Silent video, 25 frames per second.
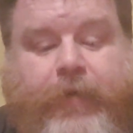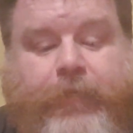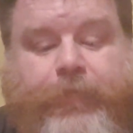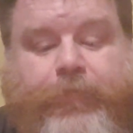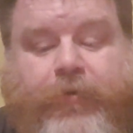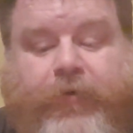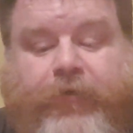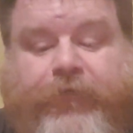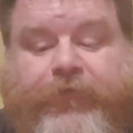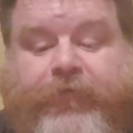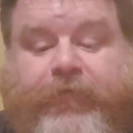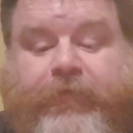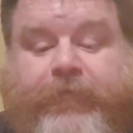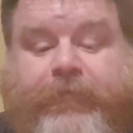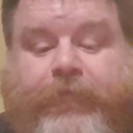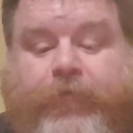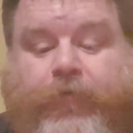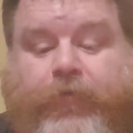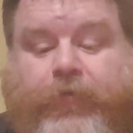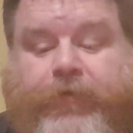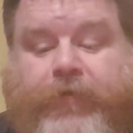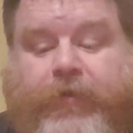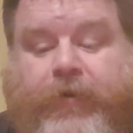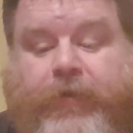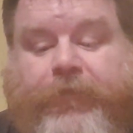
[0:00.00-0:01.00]
Boys are
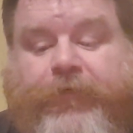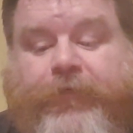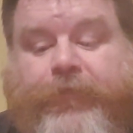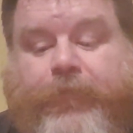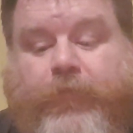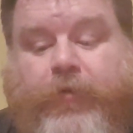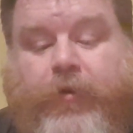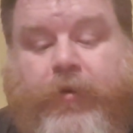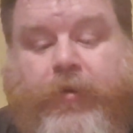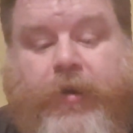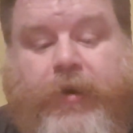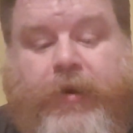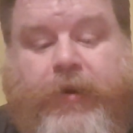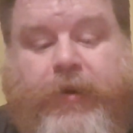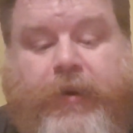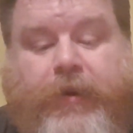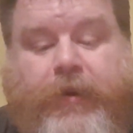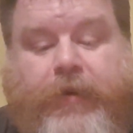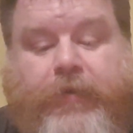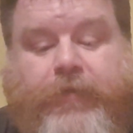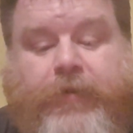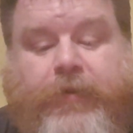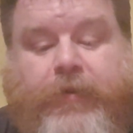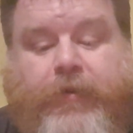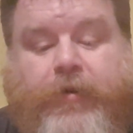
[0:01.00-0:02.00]
4 times more
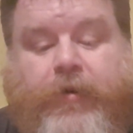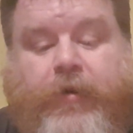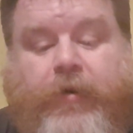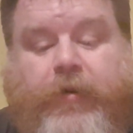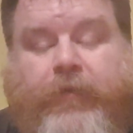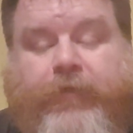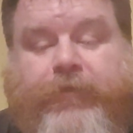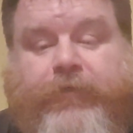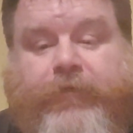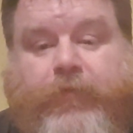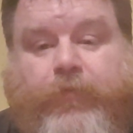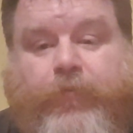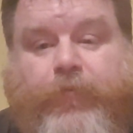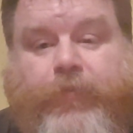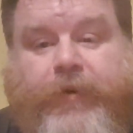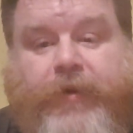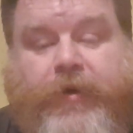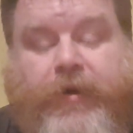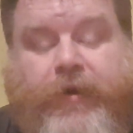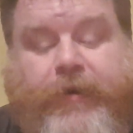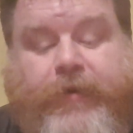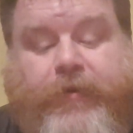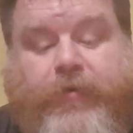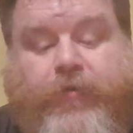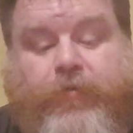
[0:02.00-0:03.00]
likely than girls to be
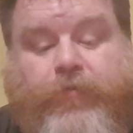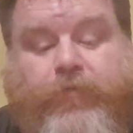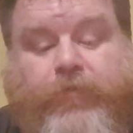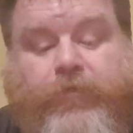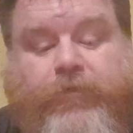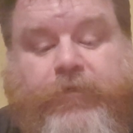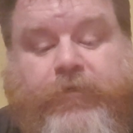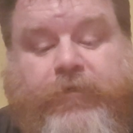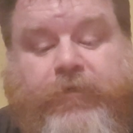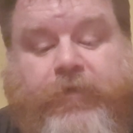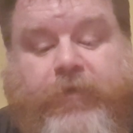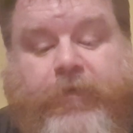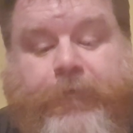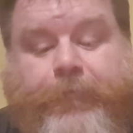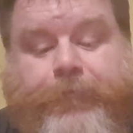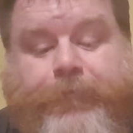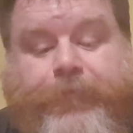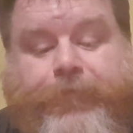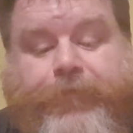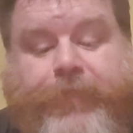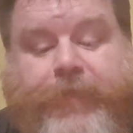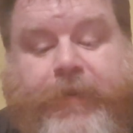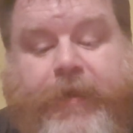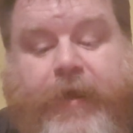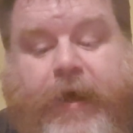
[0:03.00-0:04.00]
diagnosed.
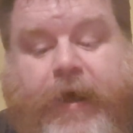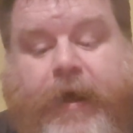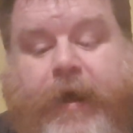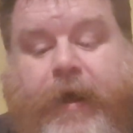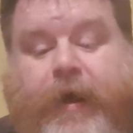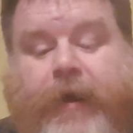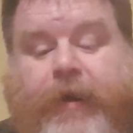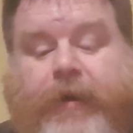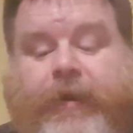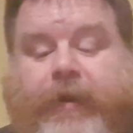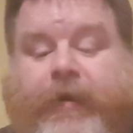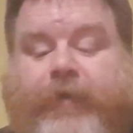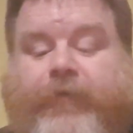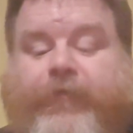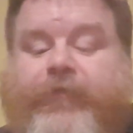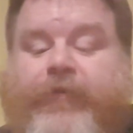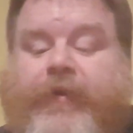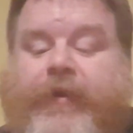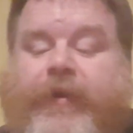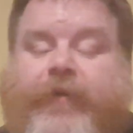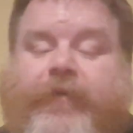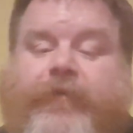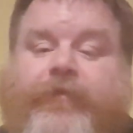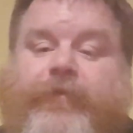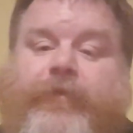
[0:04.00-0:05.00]

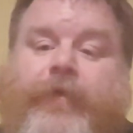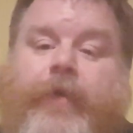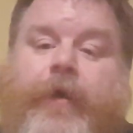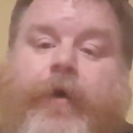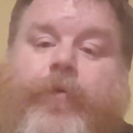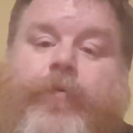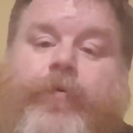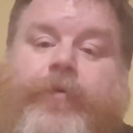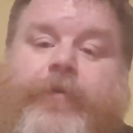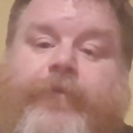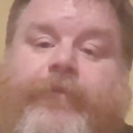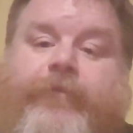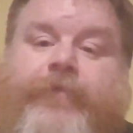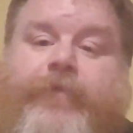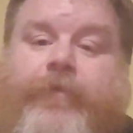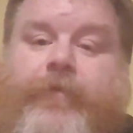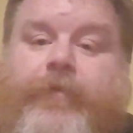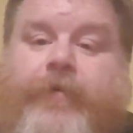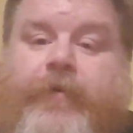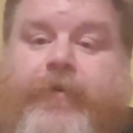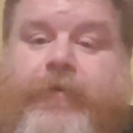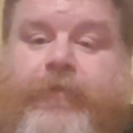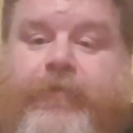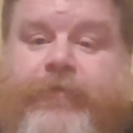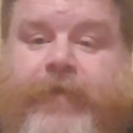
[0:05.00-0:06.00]
ASD is now one of
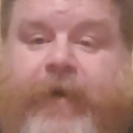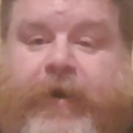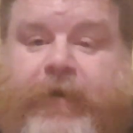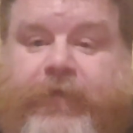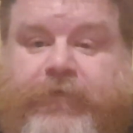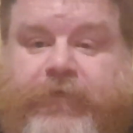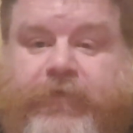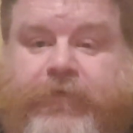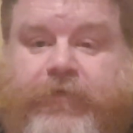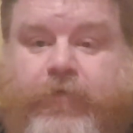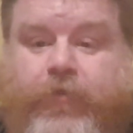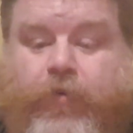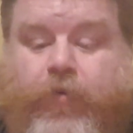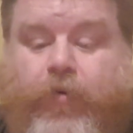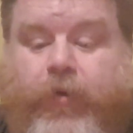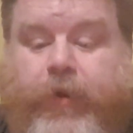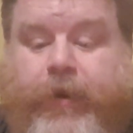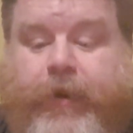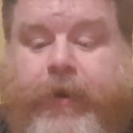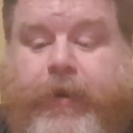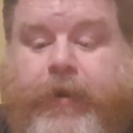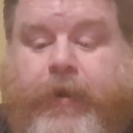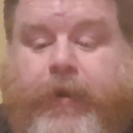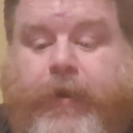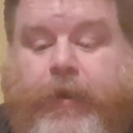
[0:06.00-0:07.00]
the fastest
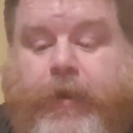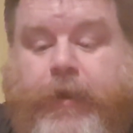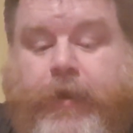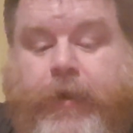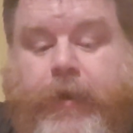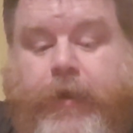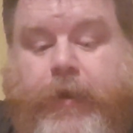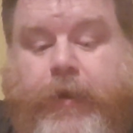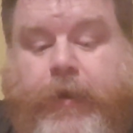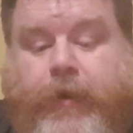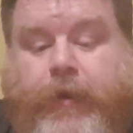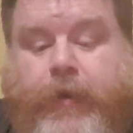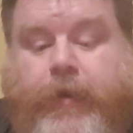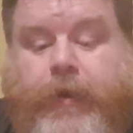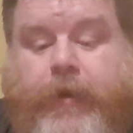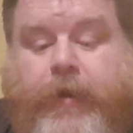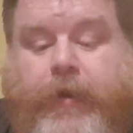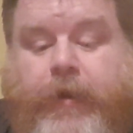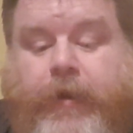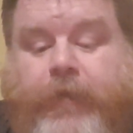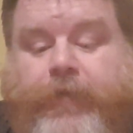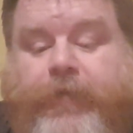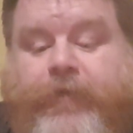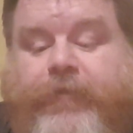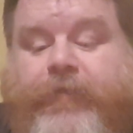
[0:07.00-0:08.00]
growing
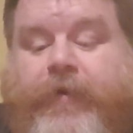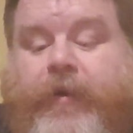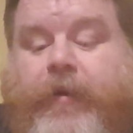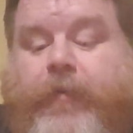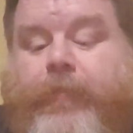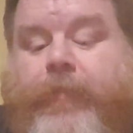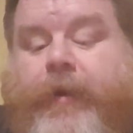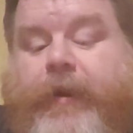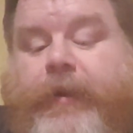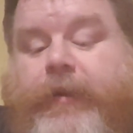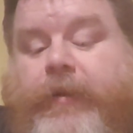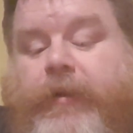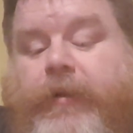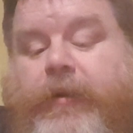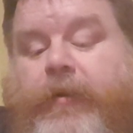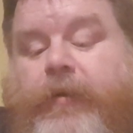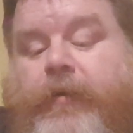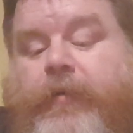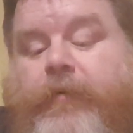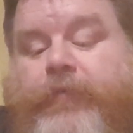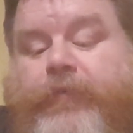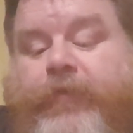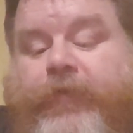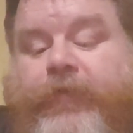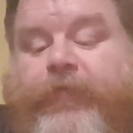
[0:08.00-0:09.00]

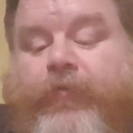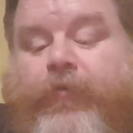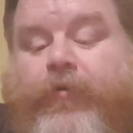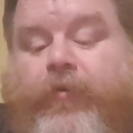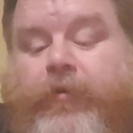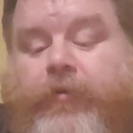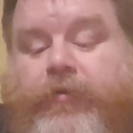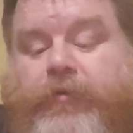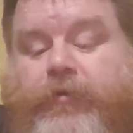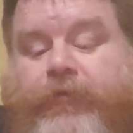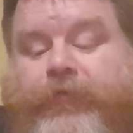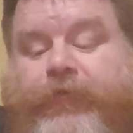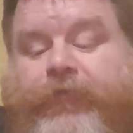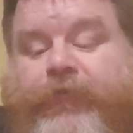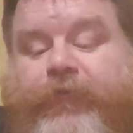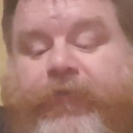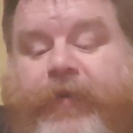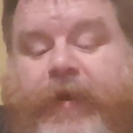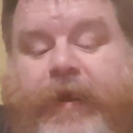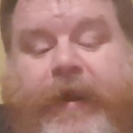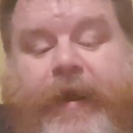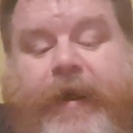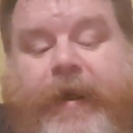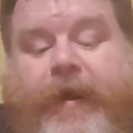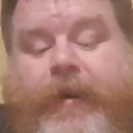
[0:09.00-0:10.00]
developmental disorders
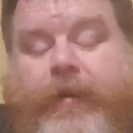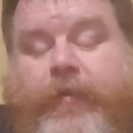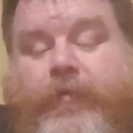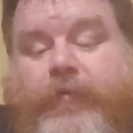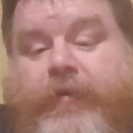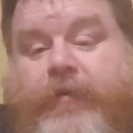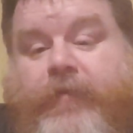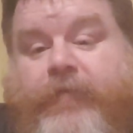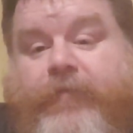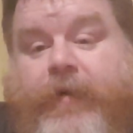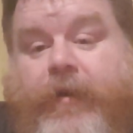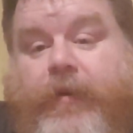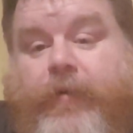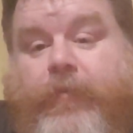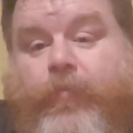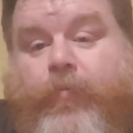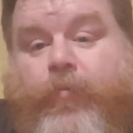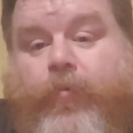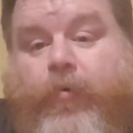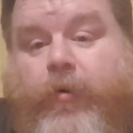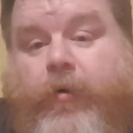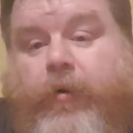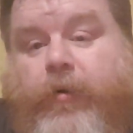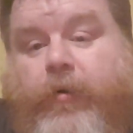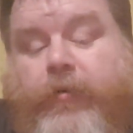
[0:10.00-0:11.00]
in the developed
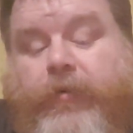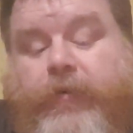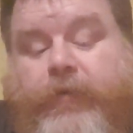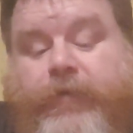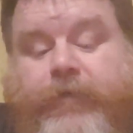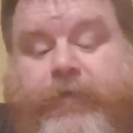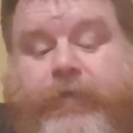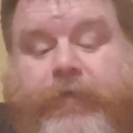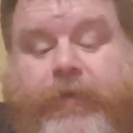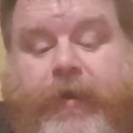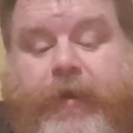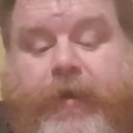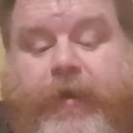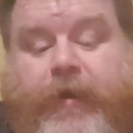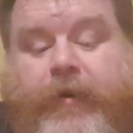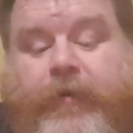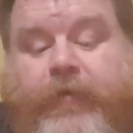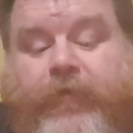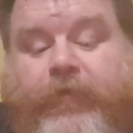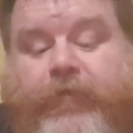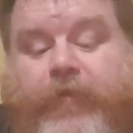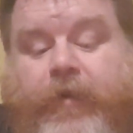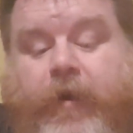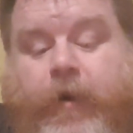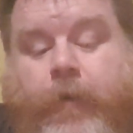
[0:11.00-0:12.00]
world.
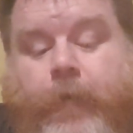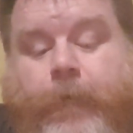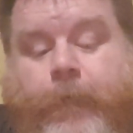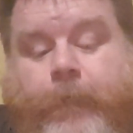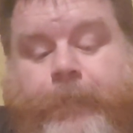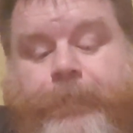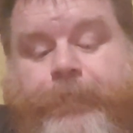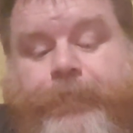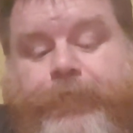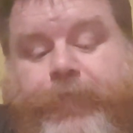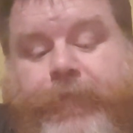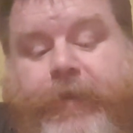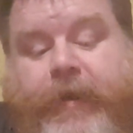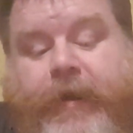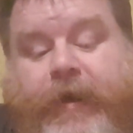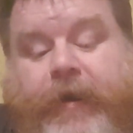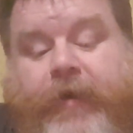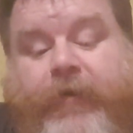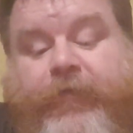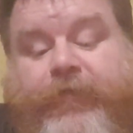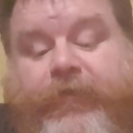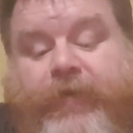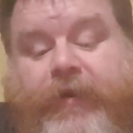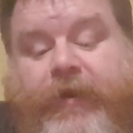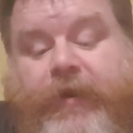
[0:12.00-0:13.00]

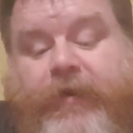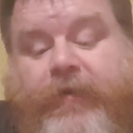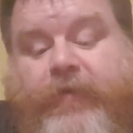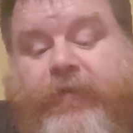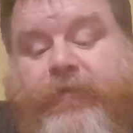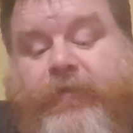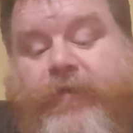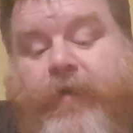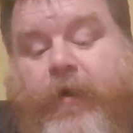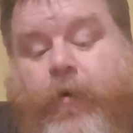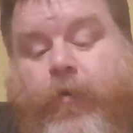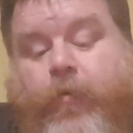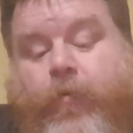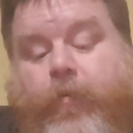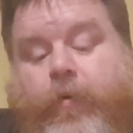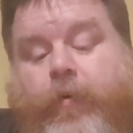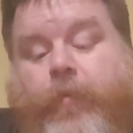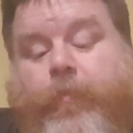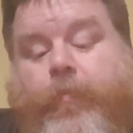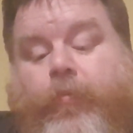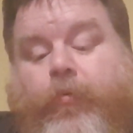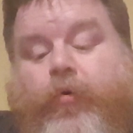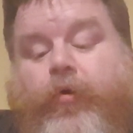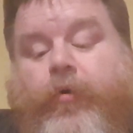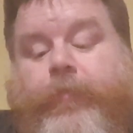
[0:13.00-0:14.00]
ASD is now
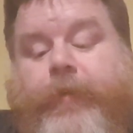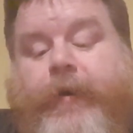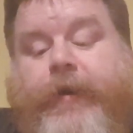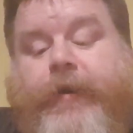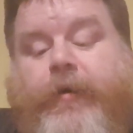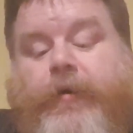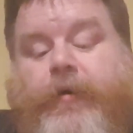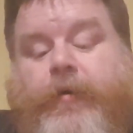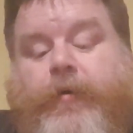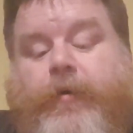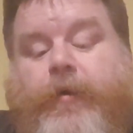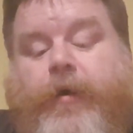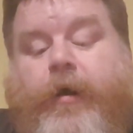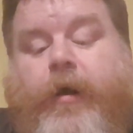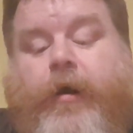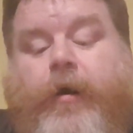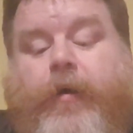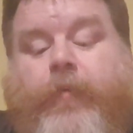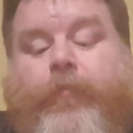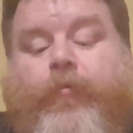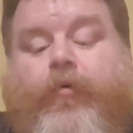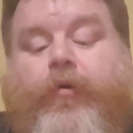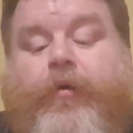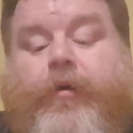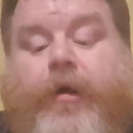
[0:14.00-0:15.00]

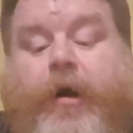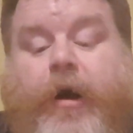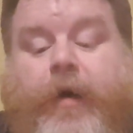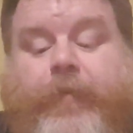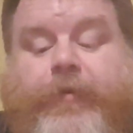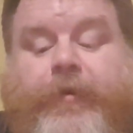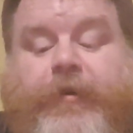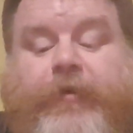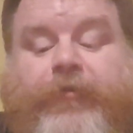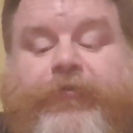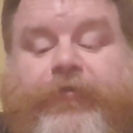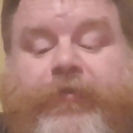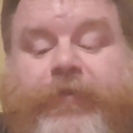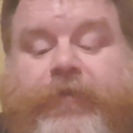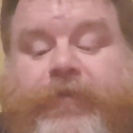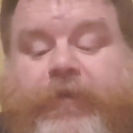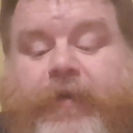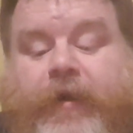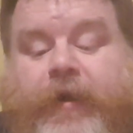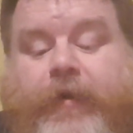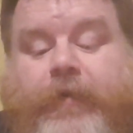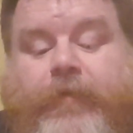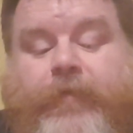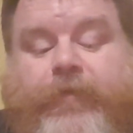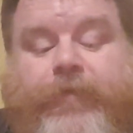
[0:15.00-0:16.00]
more common, I should
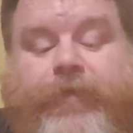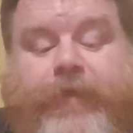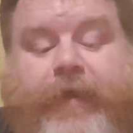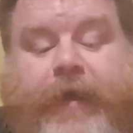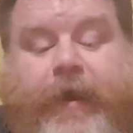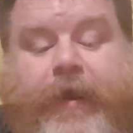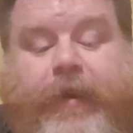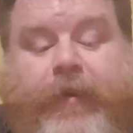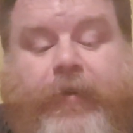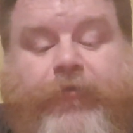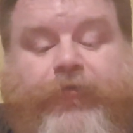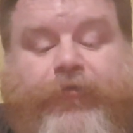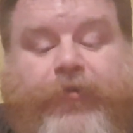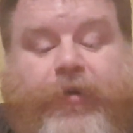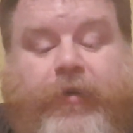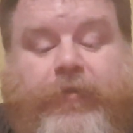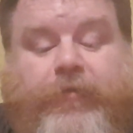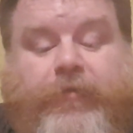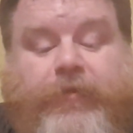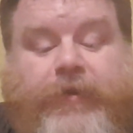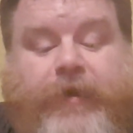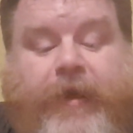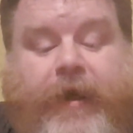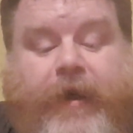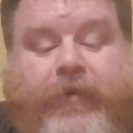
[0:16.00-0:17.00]
say, than
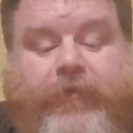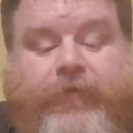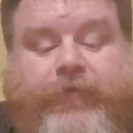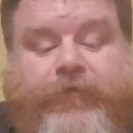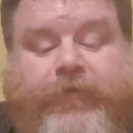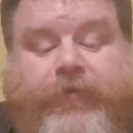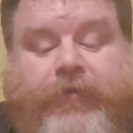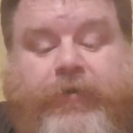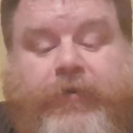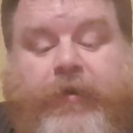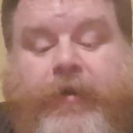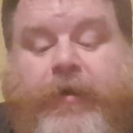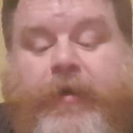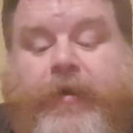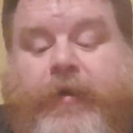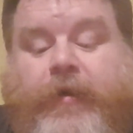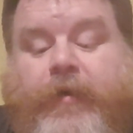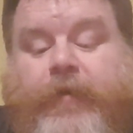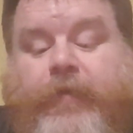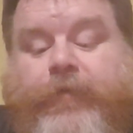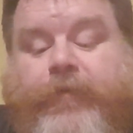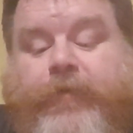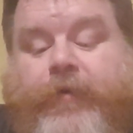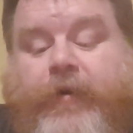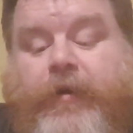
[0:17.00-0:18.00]
childhood cancer,
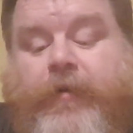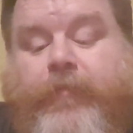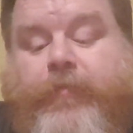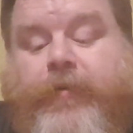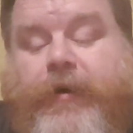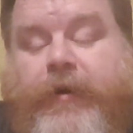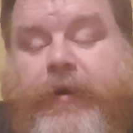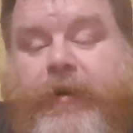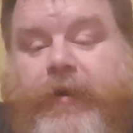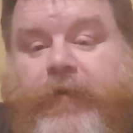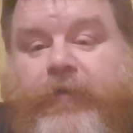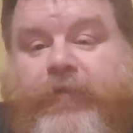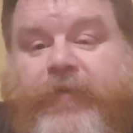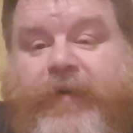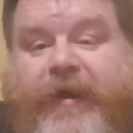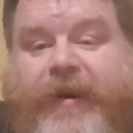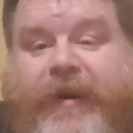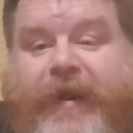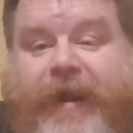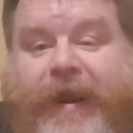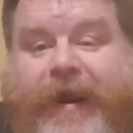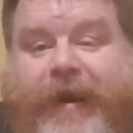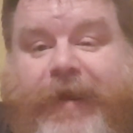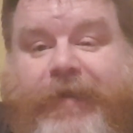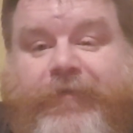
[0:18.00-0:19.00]
diabetes,
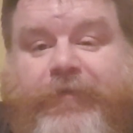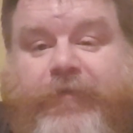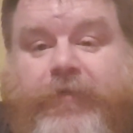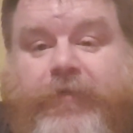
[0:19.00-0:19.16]
and AIDS